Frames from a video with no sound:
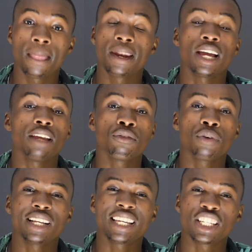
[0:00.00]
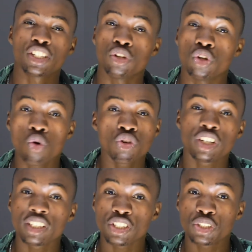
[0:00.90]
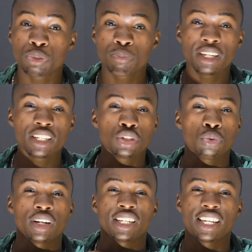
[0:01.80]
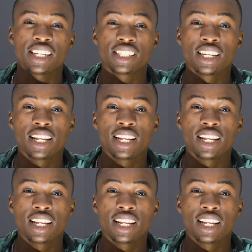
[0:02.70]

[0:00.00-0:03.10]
Now if you want to catch the low shutter speed, you want to catch